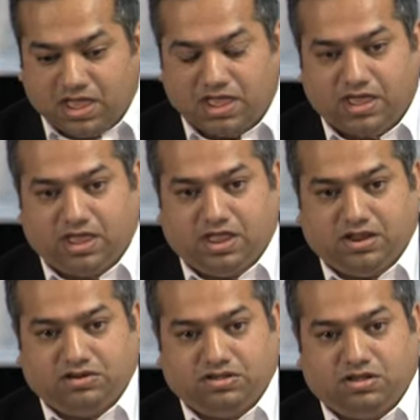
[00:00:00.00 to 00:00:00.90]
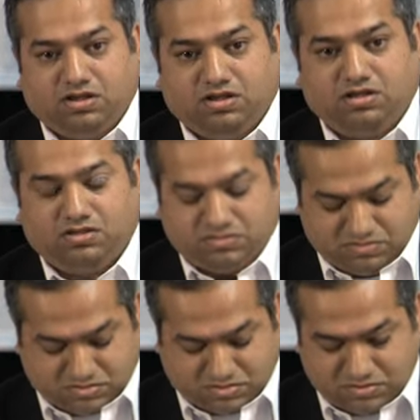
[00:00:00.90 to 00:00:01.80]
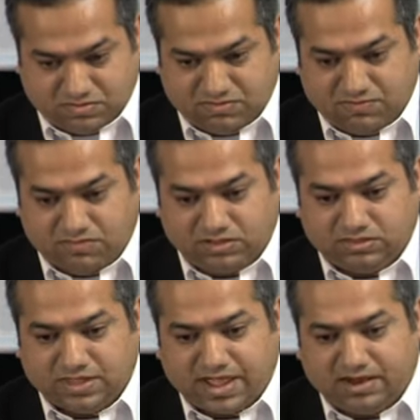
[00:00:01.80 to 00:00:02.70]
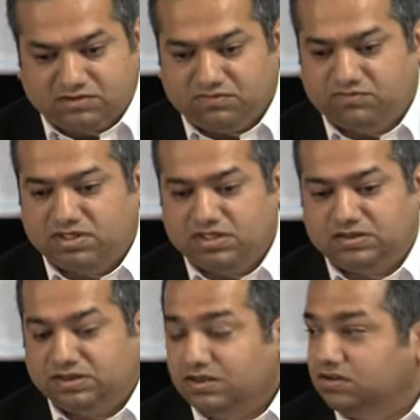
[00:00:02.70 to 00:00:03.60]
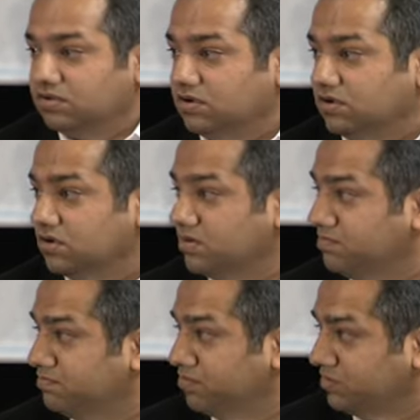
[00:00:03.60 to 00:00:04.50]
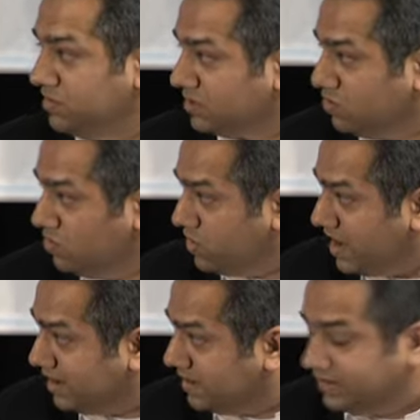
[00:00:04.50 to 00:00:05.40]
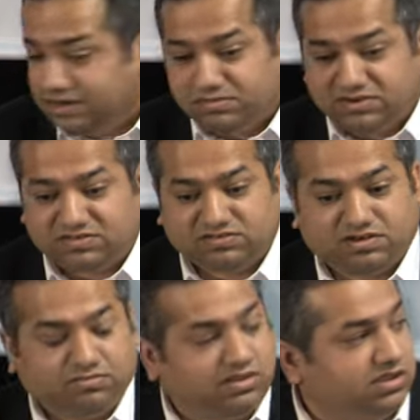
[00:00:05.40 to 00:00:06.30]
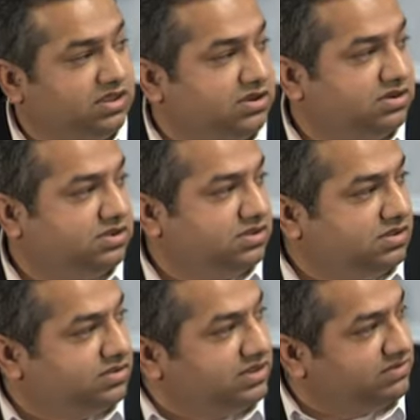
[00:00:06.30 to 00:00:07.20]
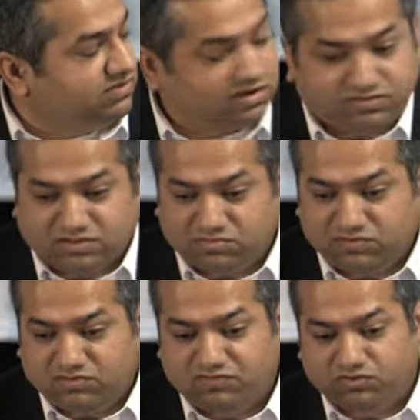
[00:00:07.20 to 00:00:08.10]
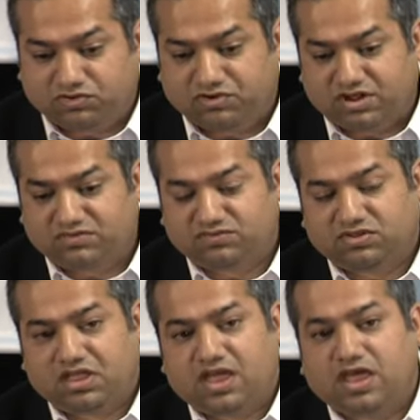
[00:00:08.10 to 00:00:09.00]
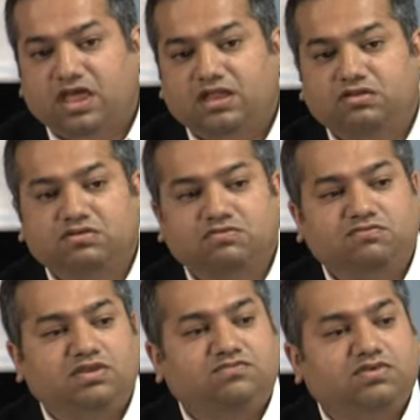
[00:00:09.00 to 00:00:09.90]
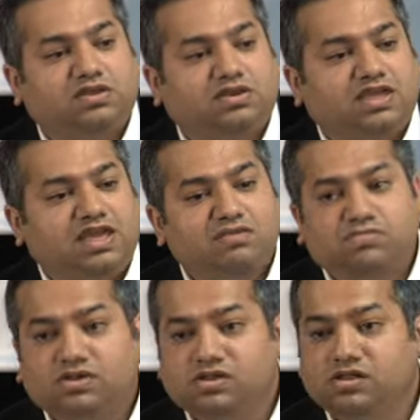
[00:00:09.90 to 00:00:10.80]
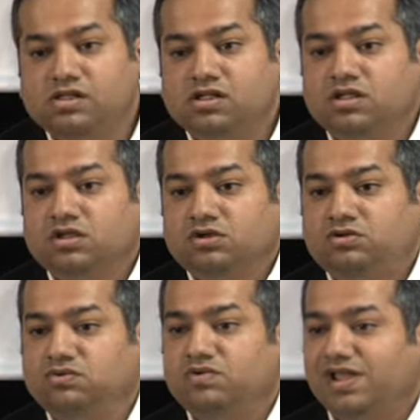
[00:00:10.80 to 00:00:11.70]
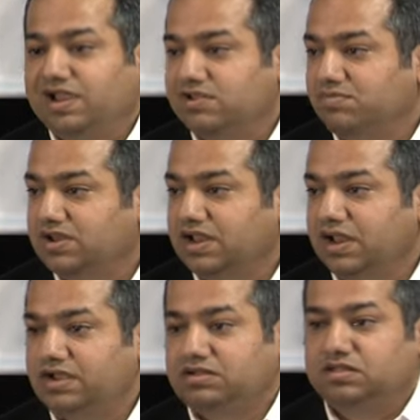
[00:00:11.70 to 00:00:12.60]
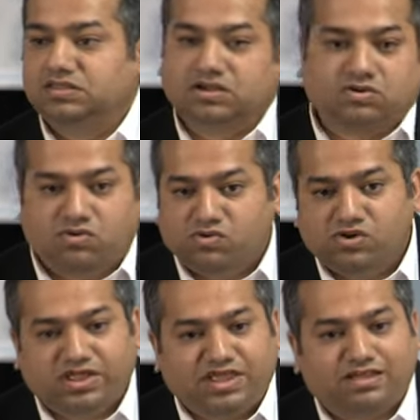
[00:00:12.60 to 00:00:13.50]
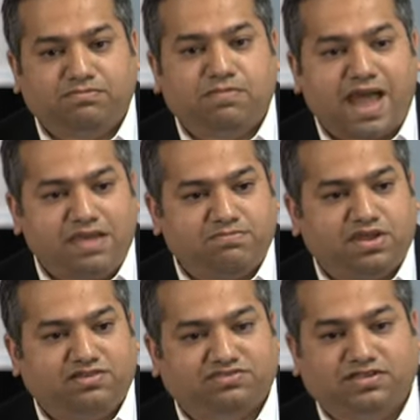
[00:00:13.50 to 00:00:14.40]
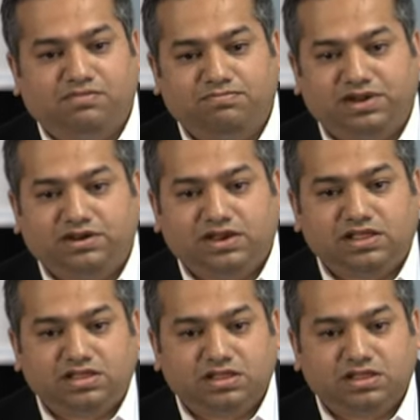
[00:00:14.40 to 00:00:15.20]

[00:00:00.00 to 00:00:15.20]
And with that, we did put the cold aisle containment system in. These are some of the photographs, and we were able to eliminate the cold air bypass completely,